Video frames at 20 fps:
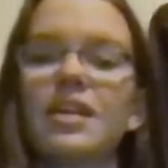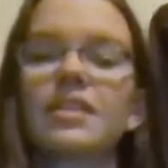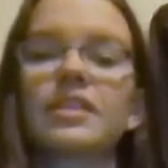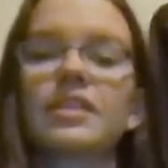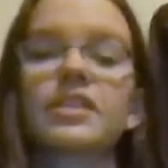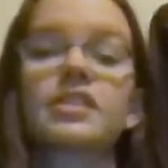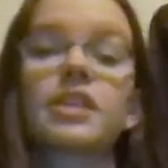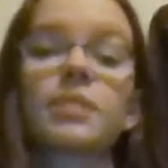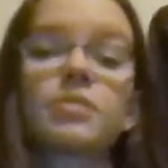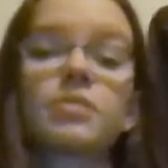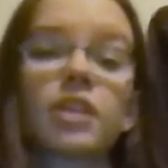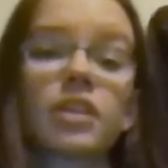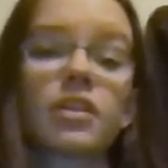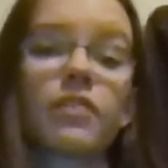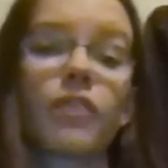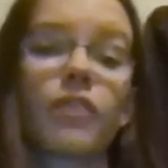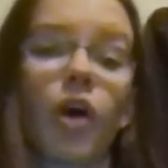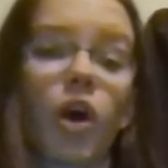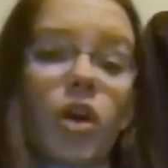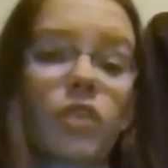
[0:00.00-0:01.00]
The subject
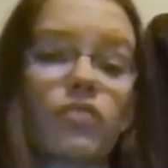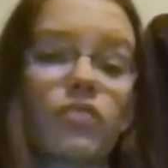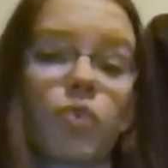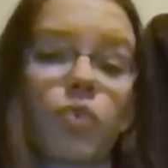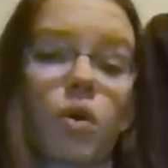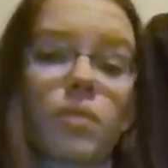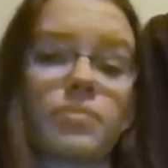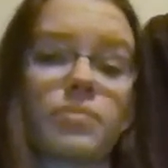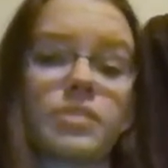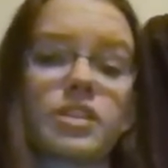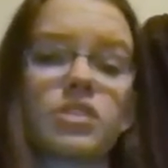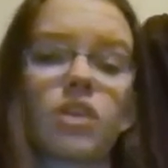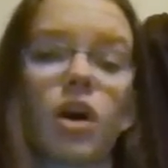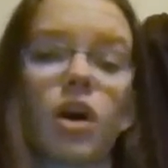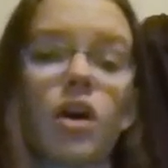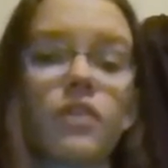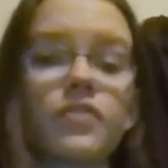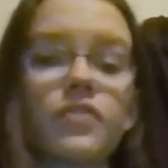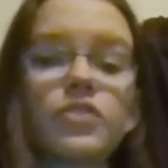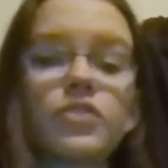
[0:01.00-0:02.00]
of art forms is
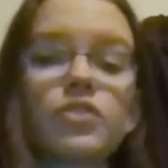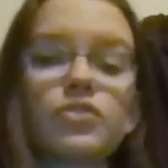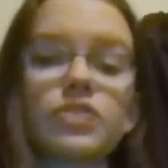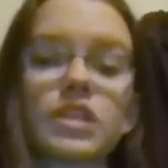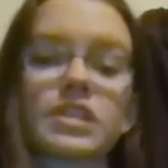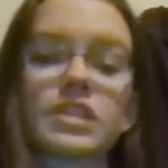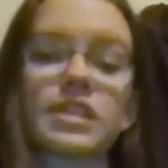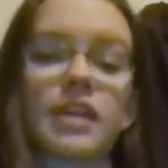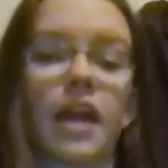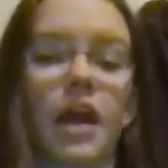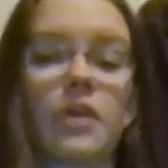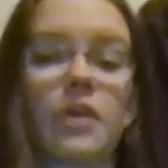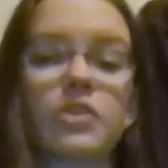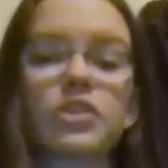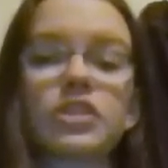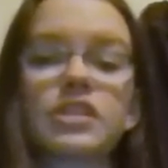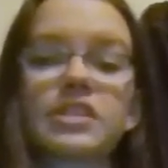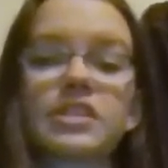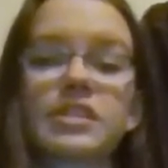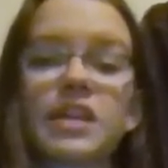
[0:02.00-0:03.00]
often used as a
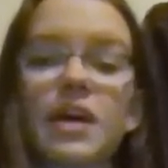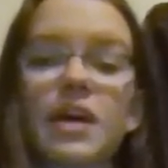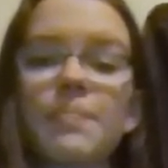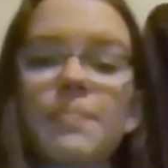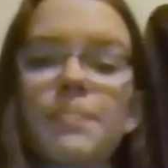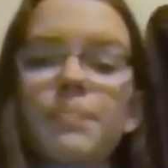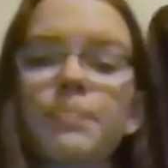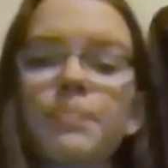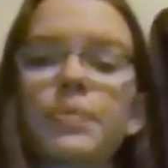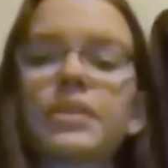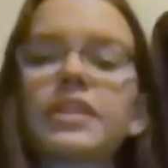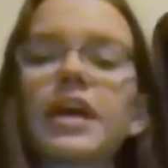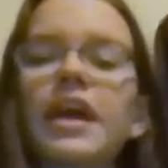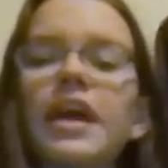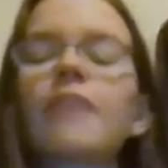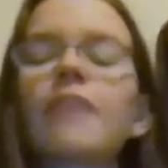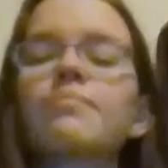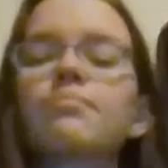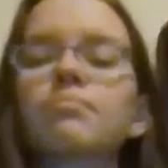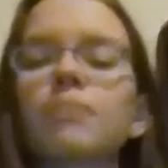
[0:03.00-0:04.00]
counter to STEM, but they
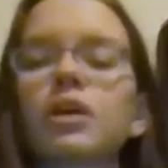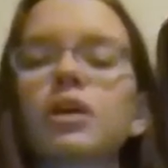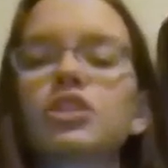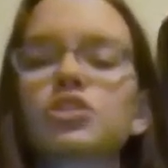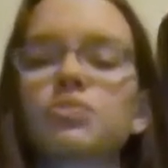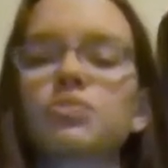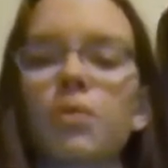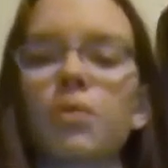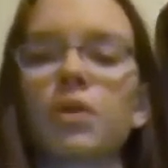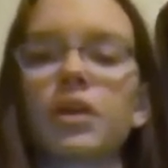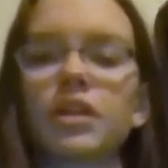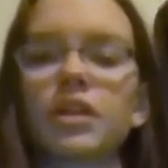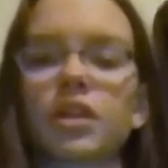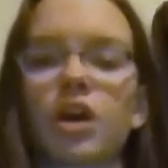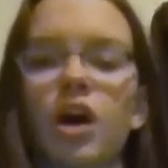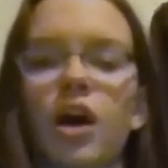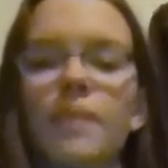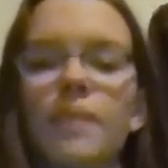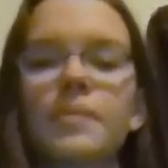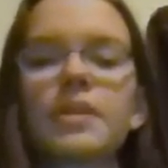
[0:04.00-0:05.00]
have much more in
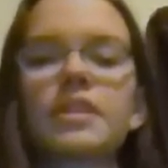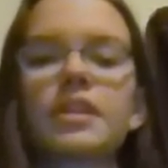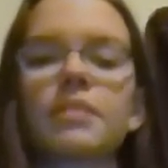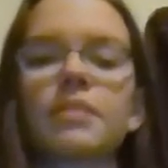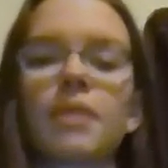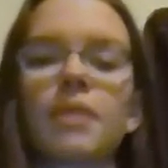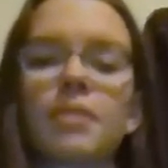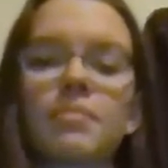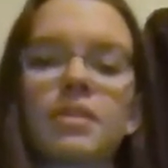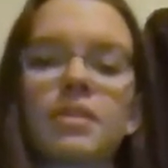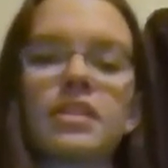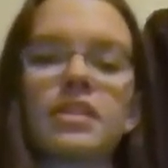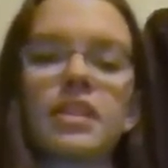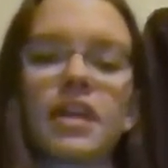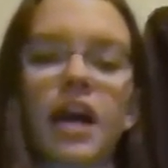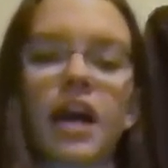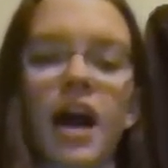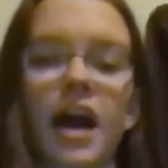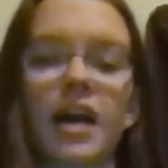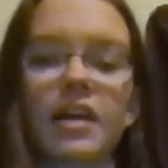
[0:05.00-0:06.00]
common than may meet
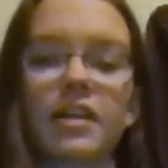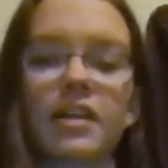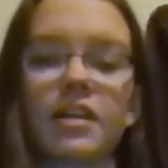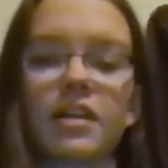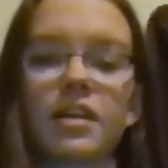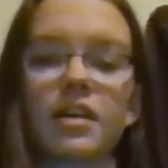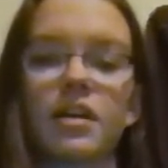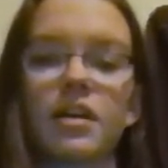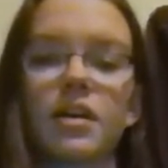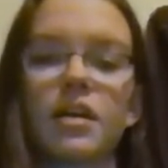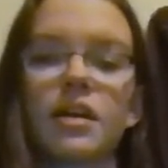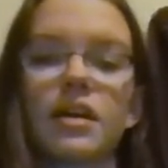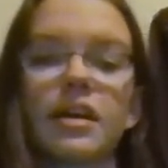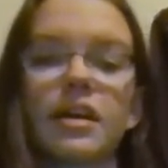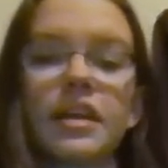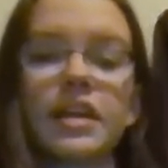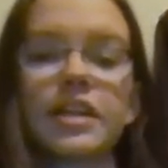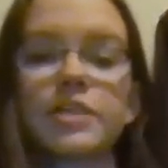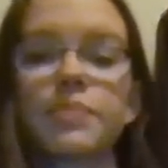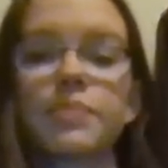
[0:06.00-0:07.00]
the eye.
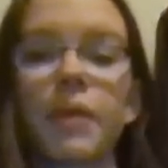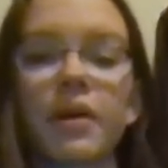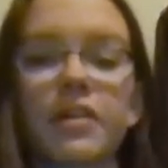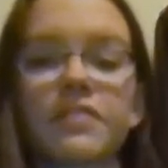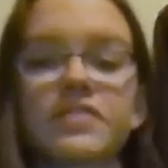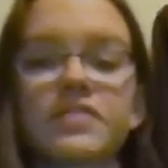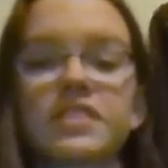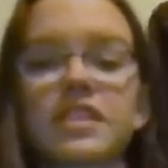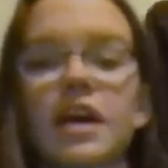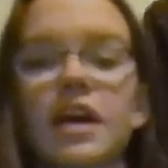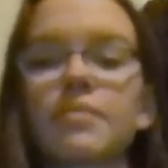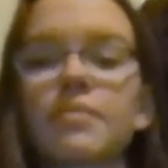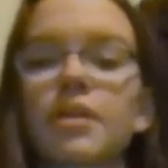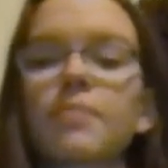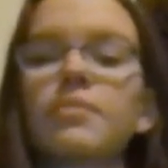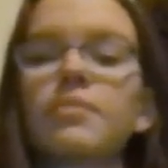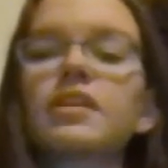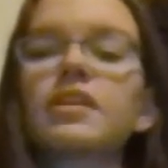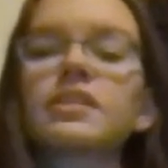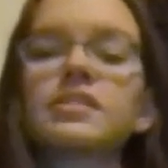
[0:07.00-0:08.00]
Each part of STEM
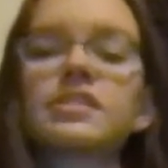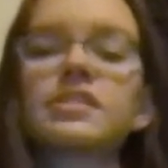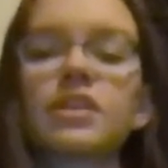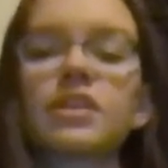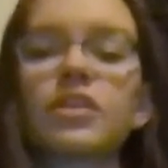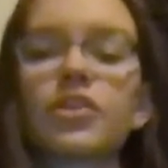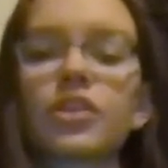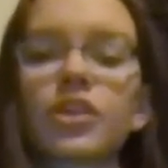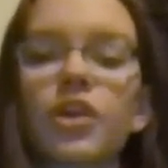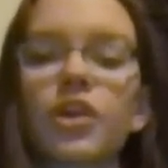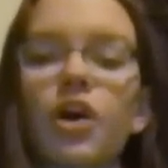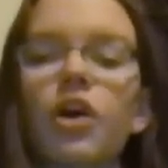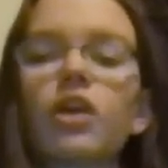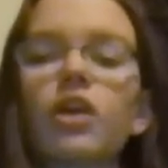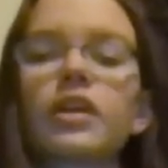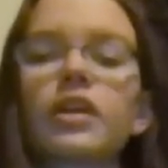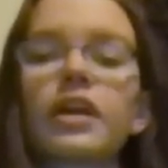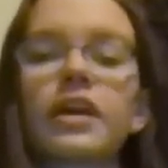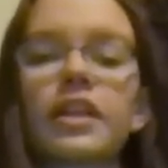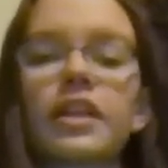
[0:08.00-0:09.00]
can be considered an
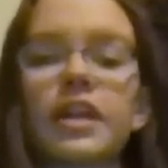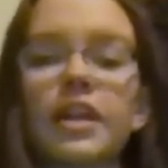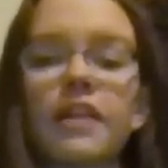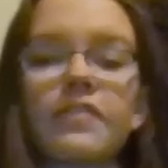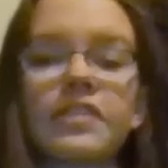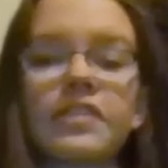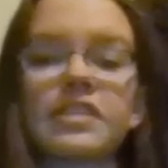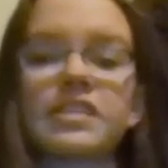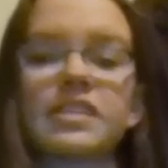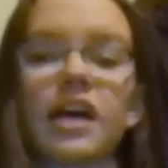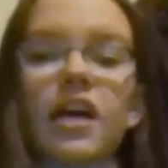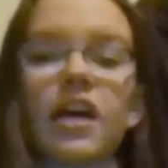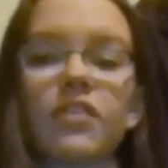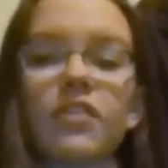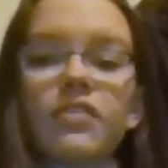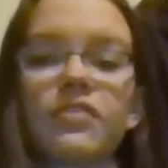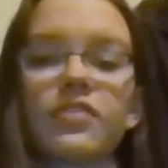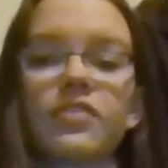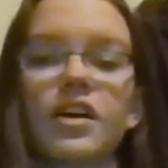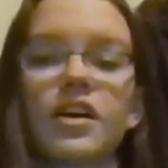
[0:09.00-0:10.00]
art in and of
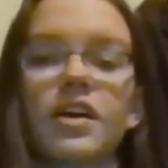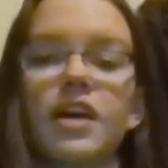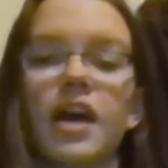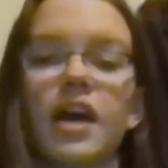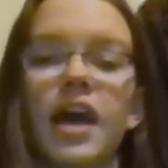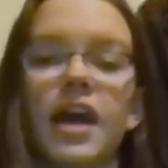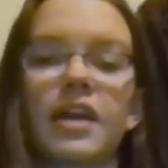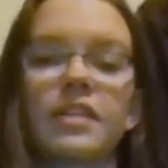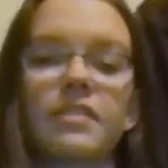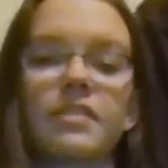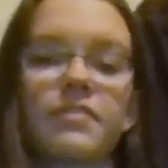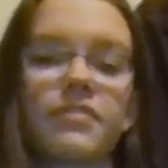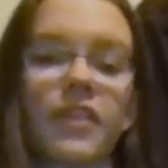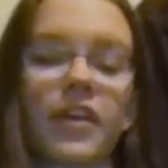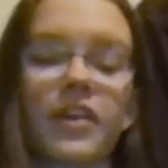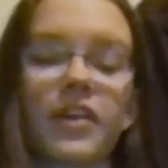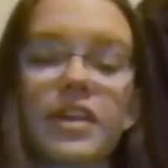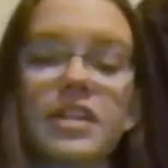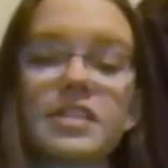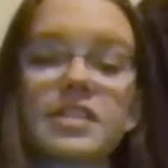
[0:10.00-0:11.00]
itself, and
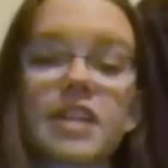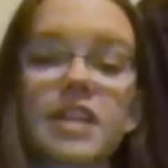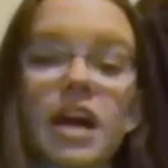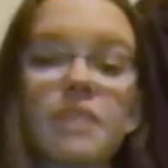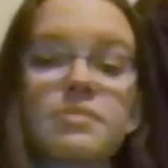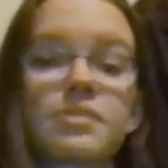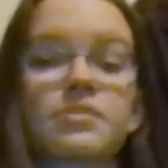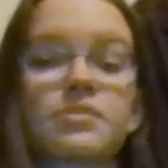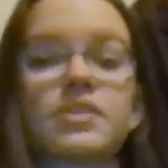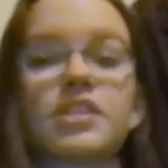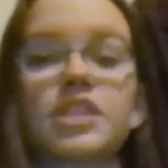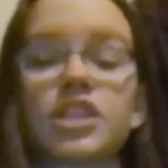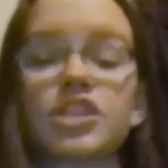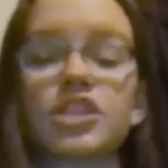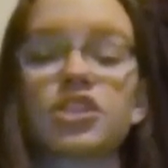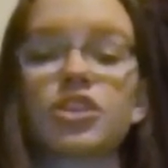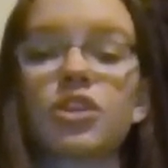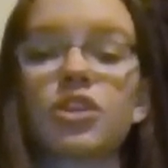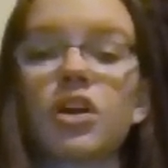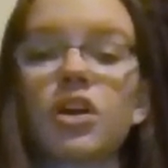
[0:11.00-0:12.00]
various types of
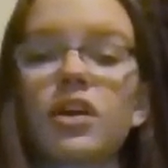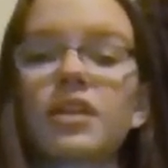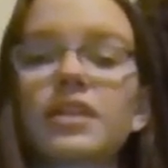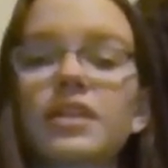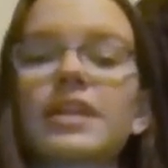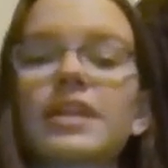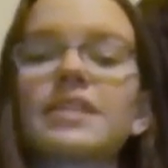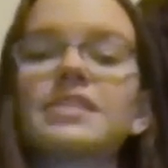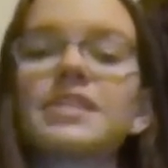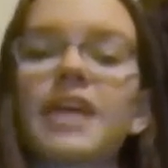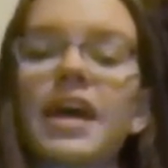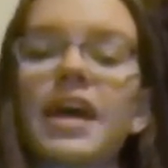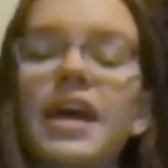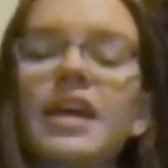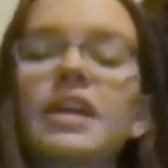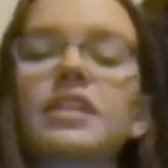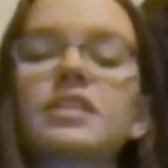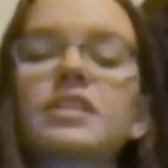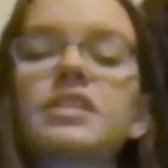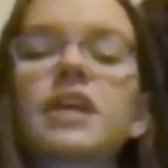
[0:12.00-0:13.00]
traditional art
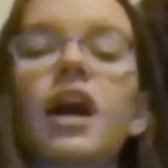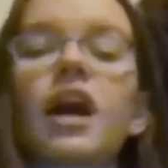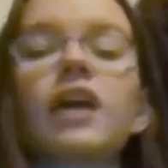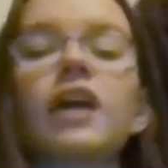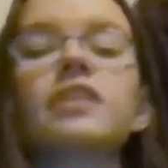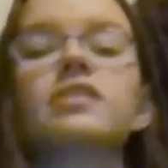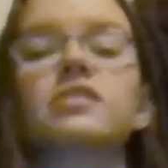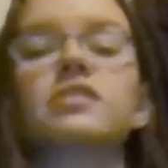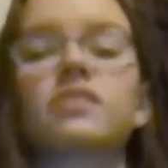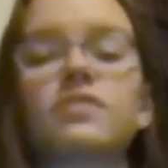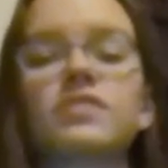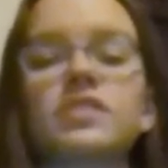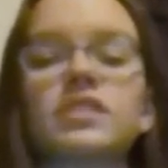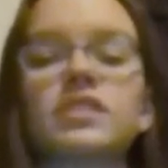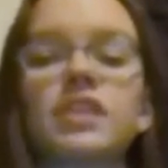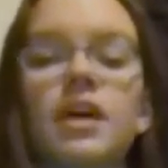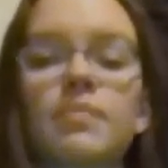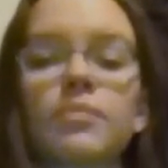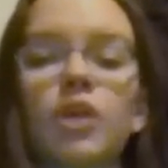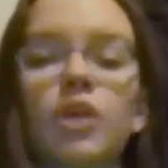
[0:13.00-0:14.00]
contain tons of
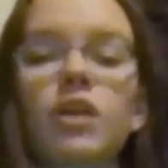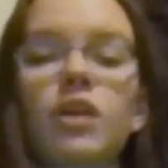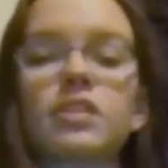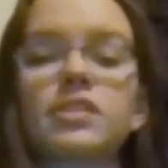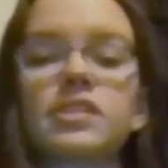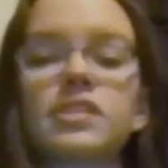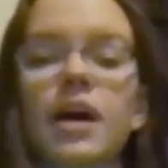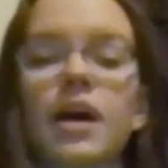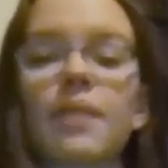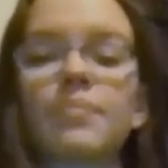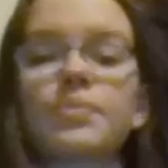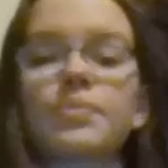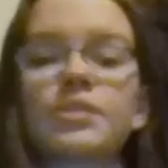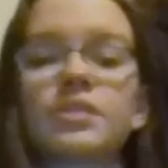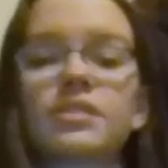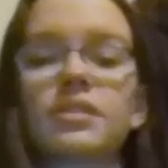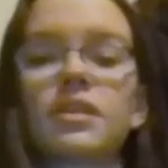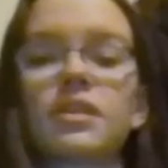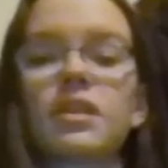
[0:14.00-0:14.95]
STEM concepts.